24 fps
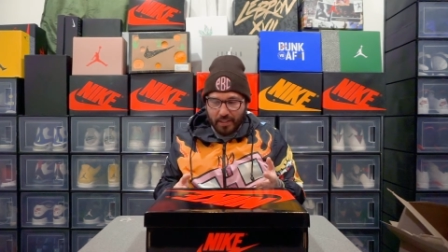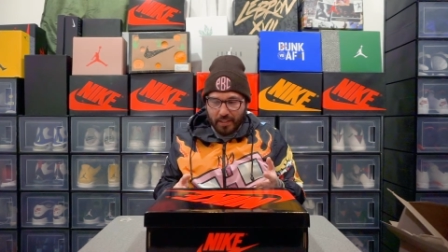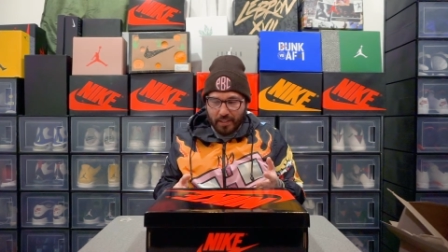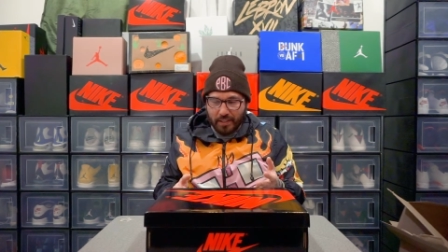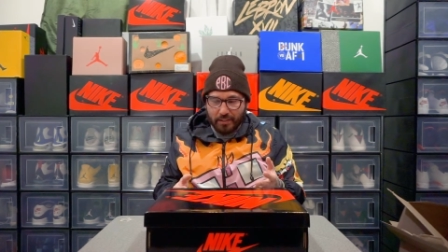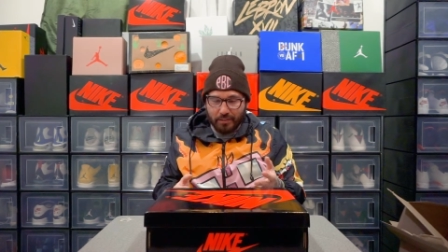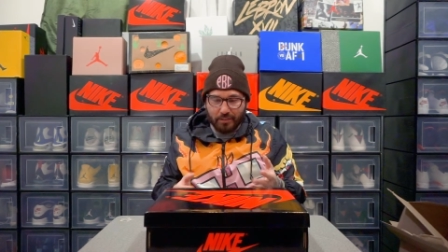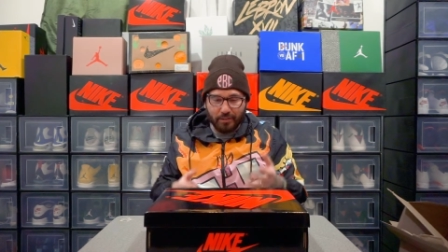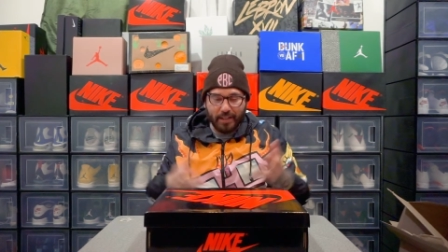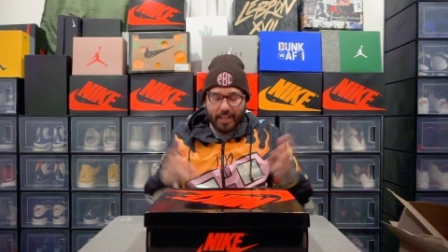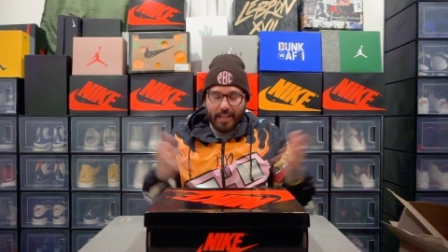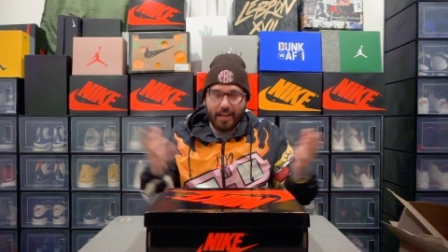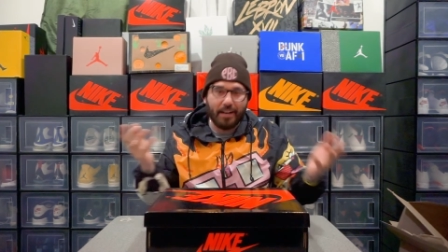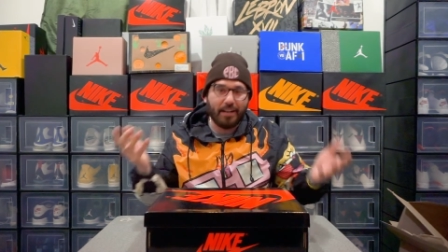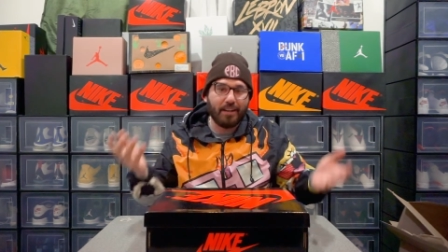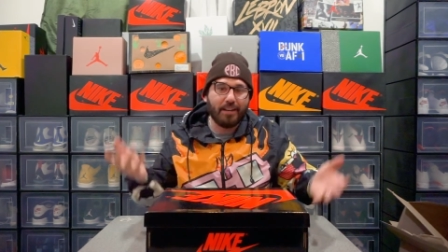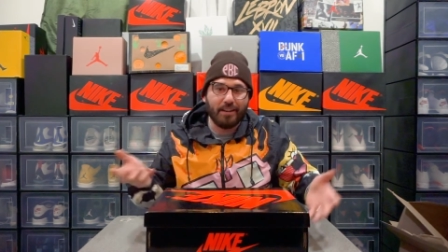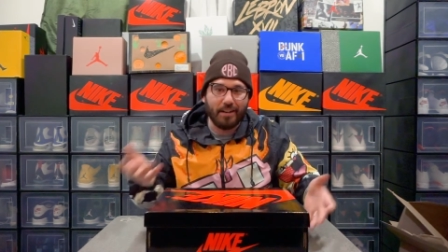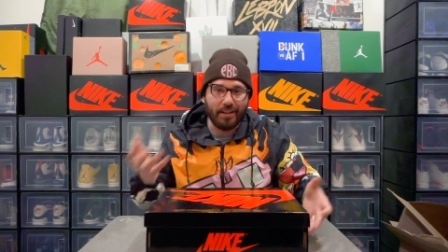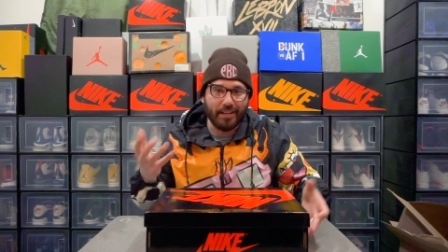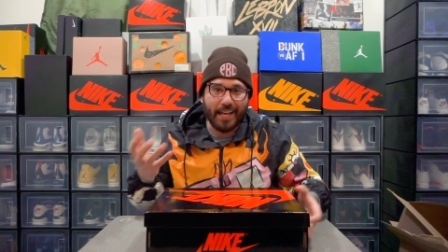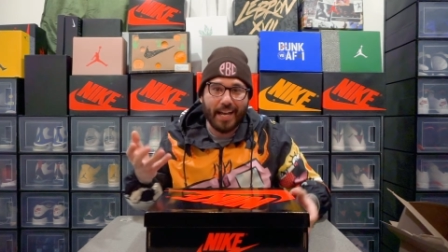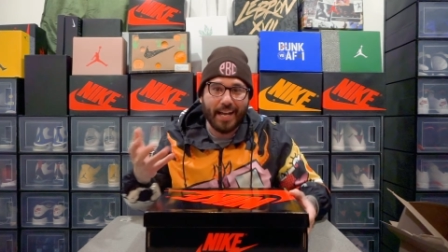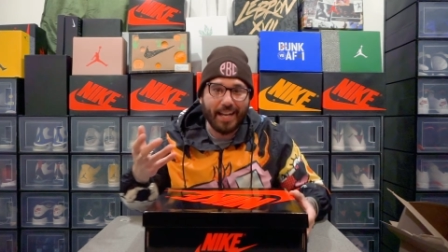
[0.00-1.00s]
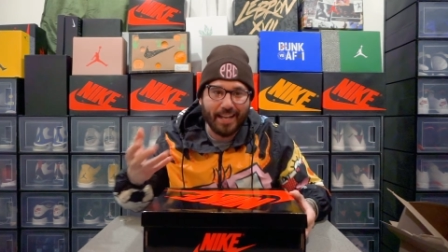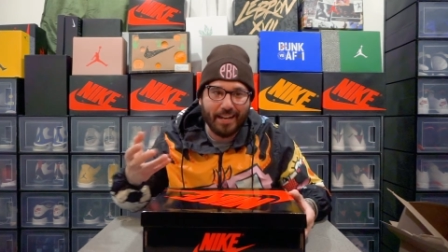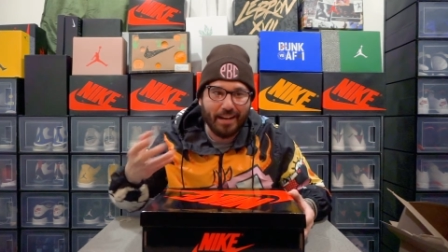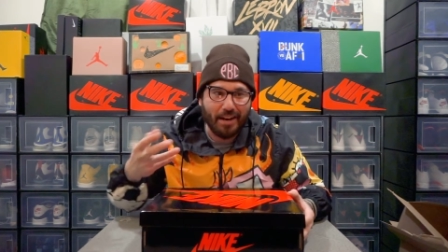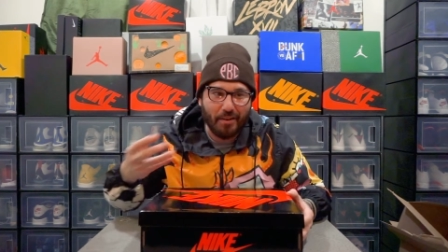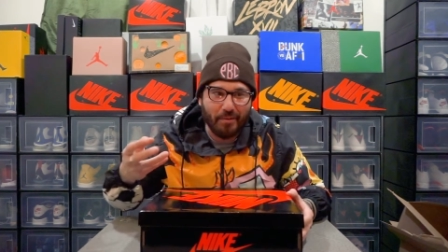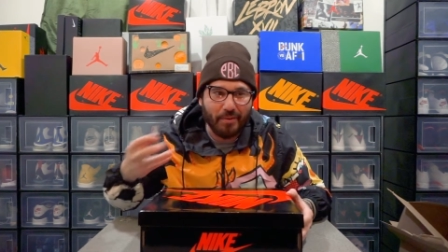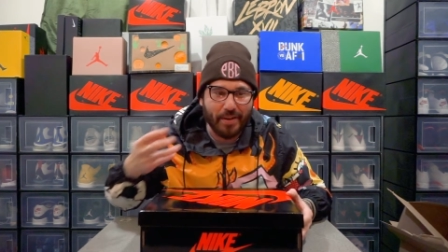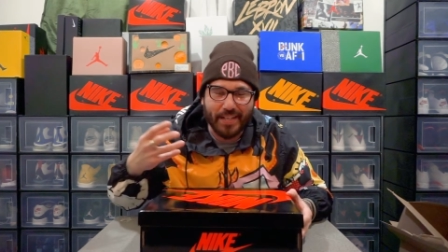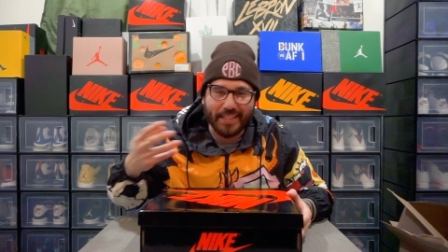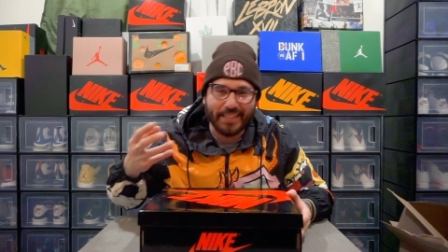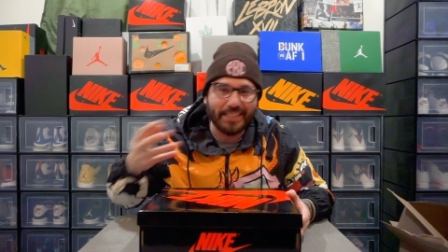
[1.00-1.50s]
So that can
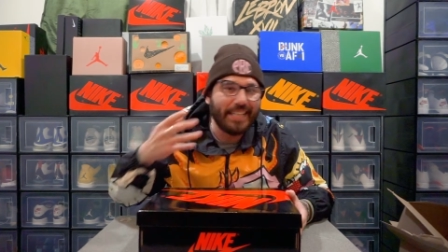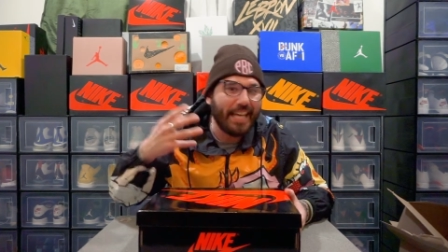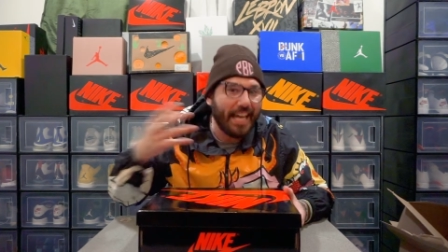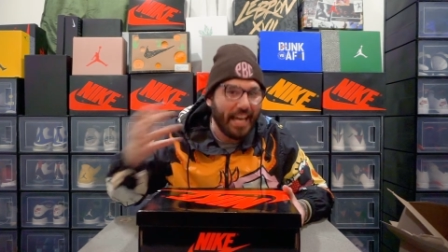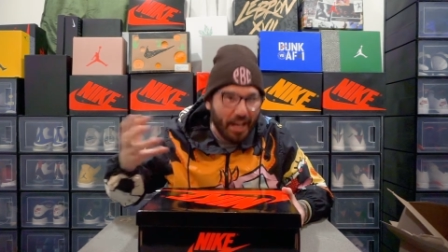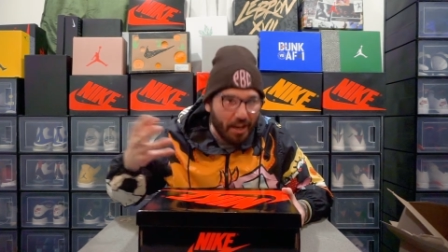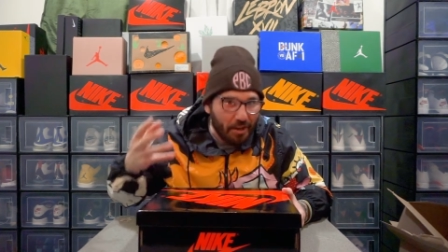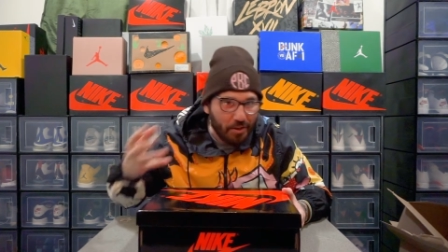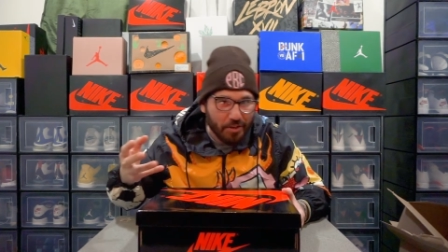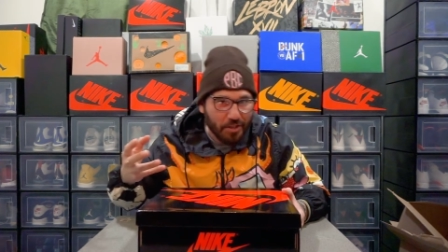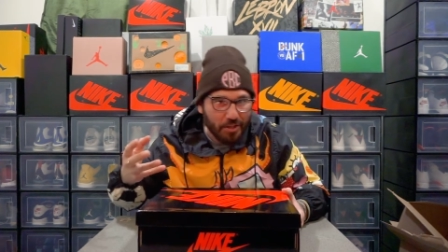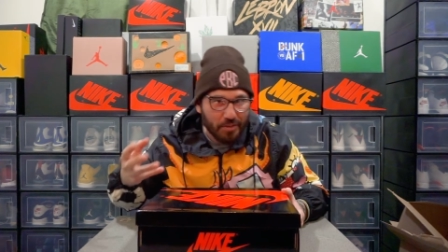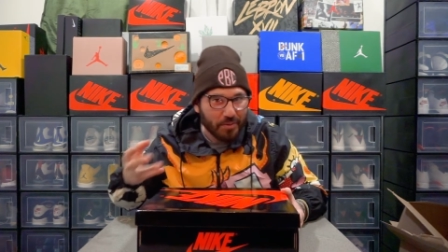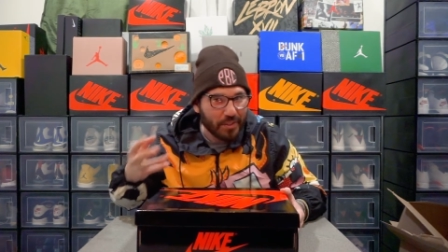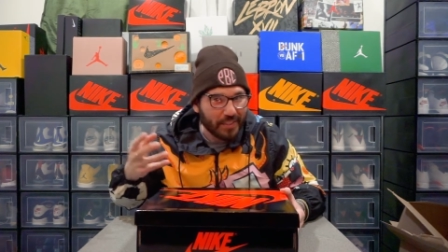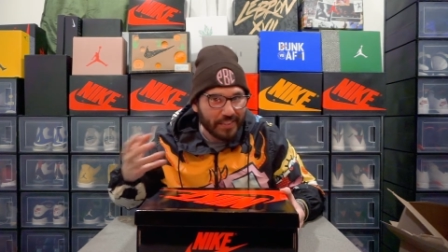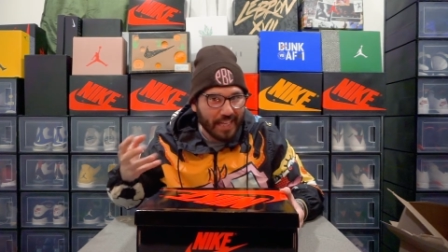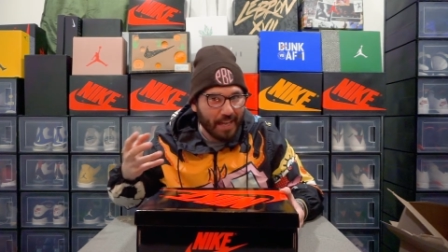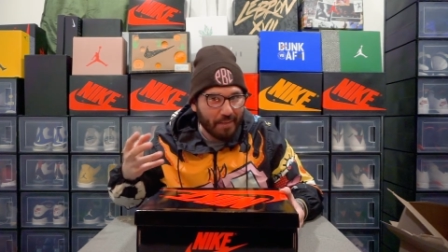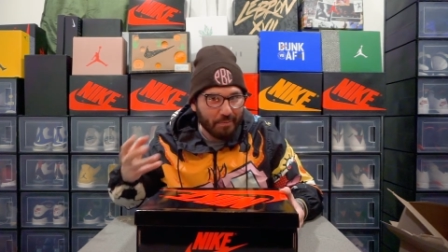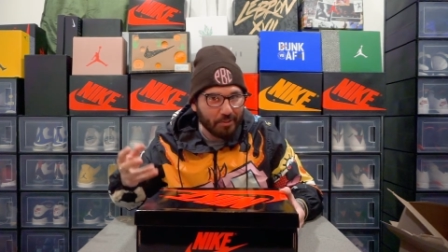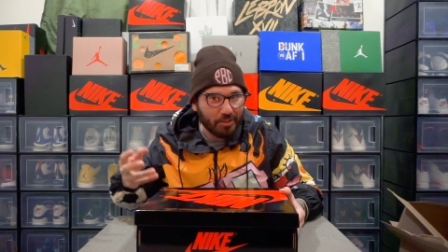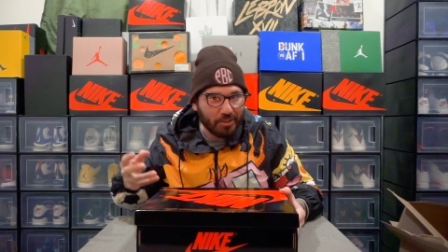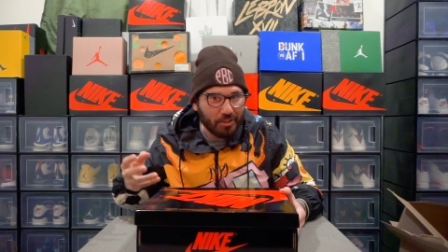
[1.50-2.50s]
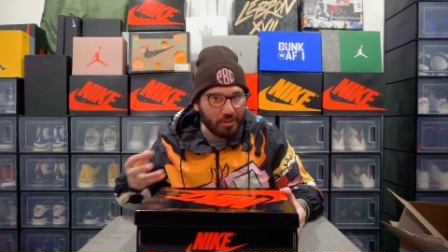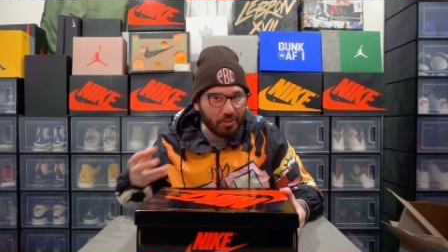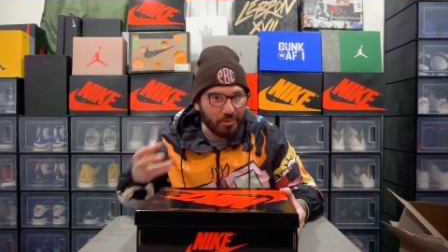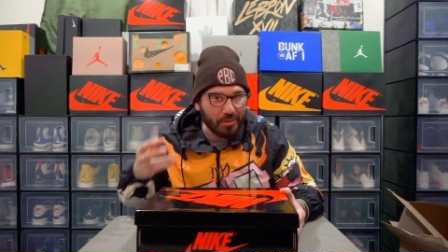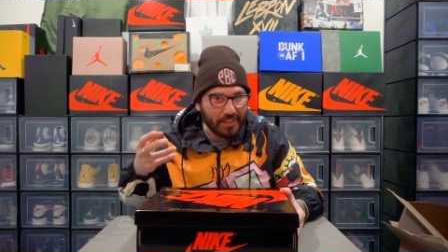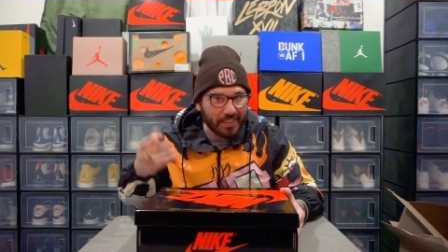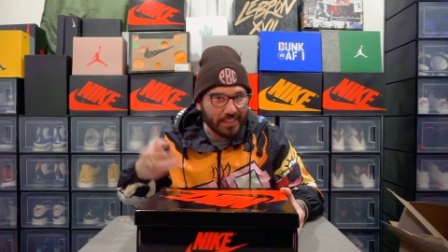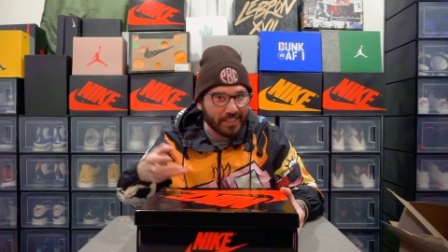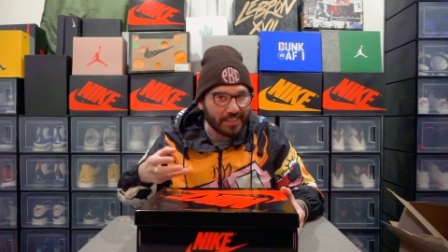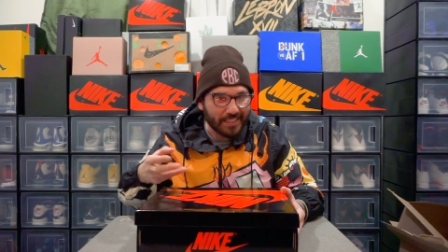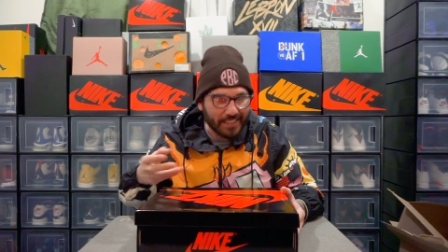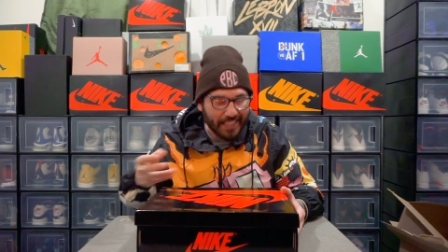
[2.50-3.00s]
already tell you what type of shoe is
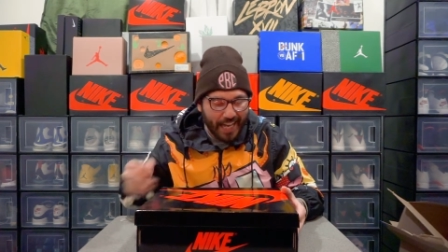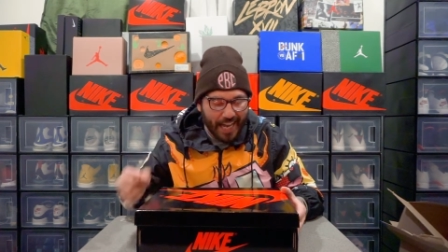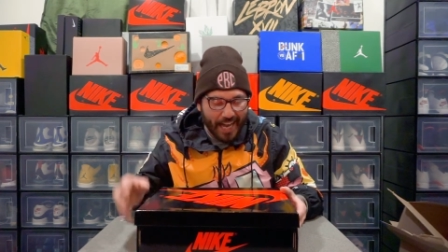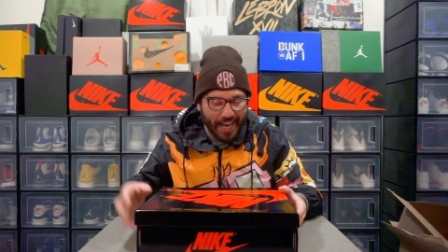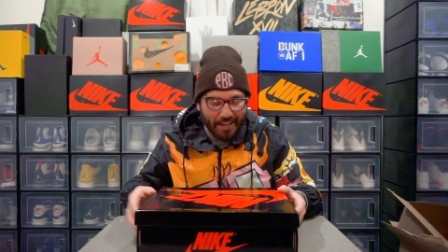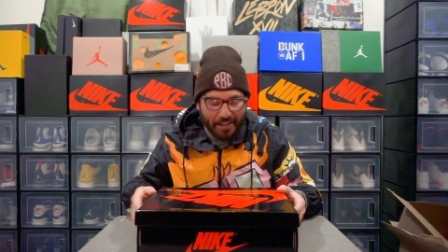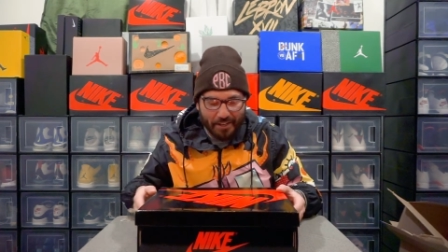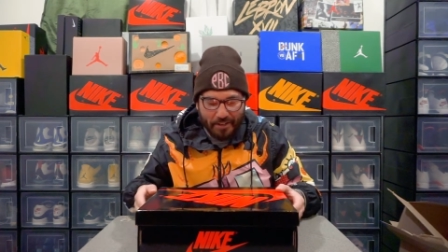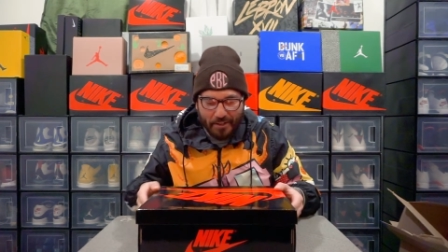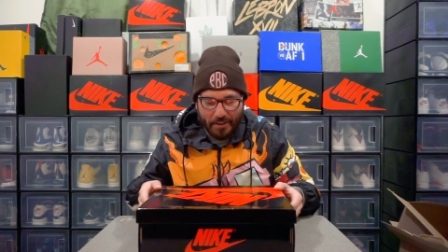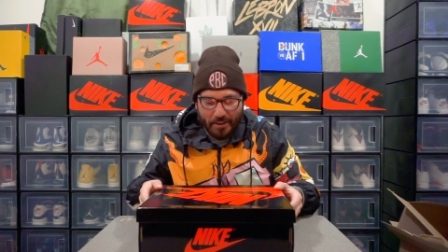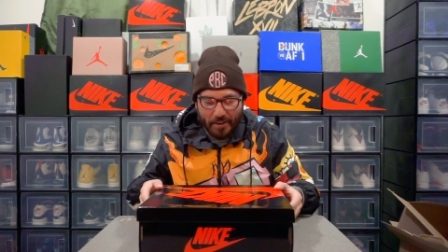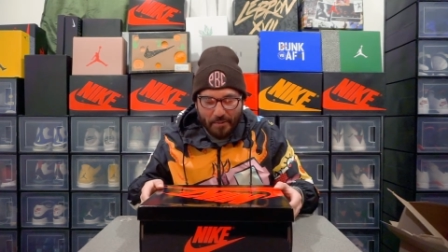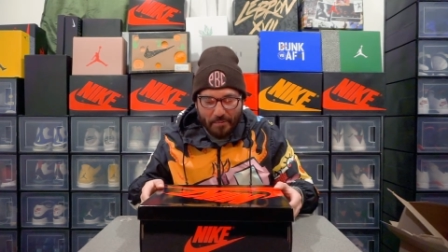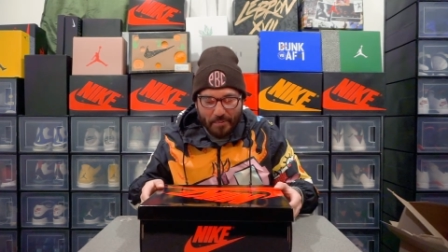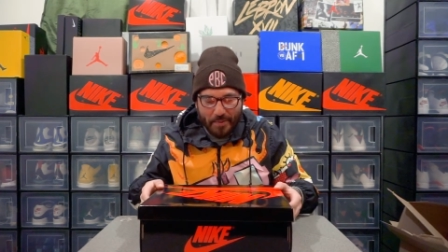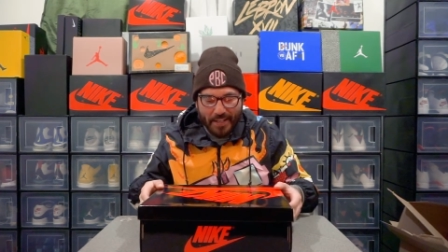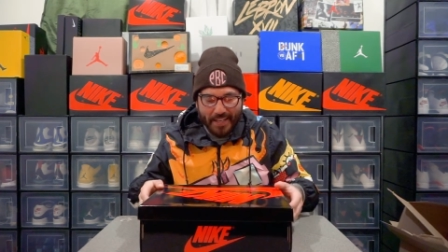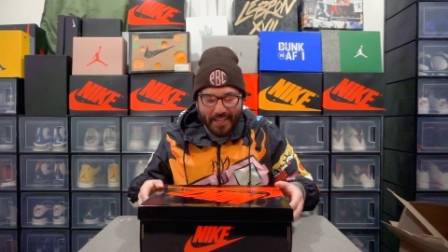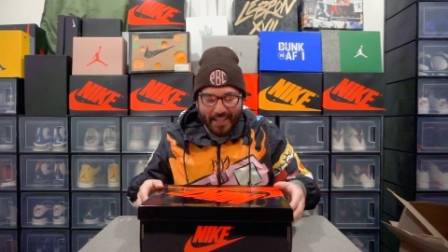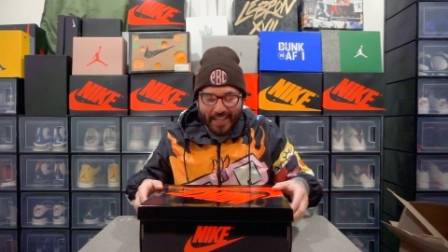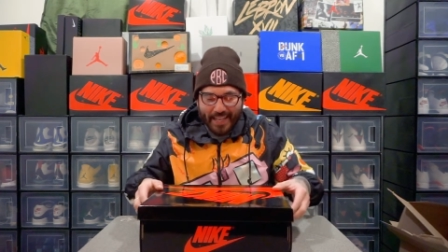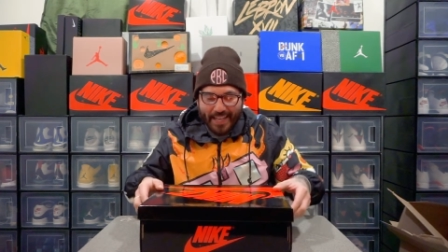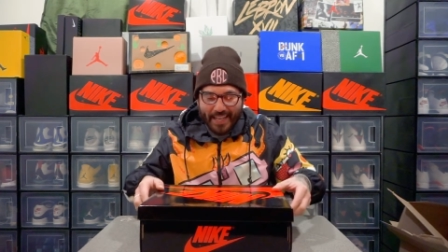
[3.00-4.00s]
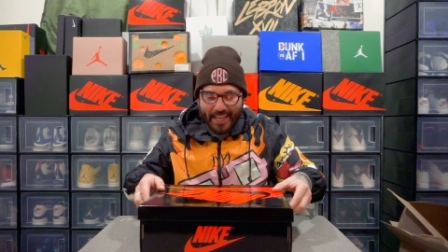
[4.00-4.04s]
inside, you know what I mean?